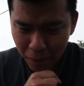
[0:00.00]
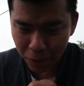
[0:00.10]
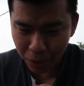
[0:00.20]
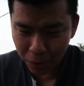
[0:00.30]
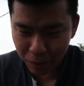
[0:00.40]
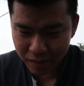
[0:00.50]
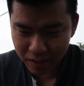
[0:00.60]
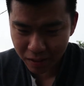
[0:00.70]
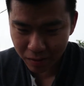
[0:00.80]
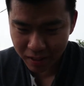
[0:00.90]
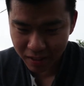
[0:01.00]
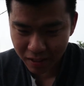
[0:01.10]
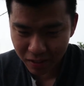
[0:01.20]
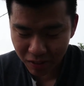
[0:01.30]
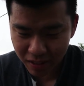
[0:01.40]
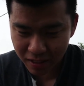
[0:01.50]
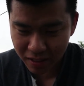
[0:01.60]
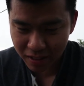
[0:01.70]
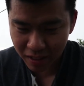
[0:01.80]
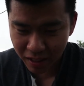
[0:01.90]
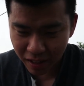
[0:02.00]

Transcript: Ooh, what's this? What's this? What is this?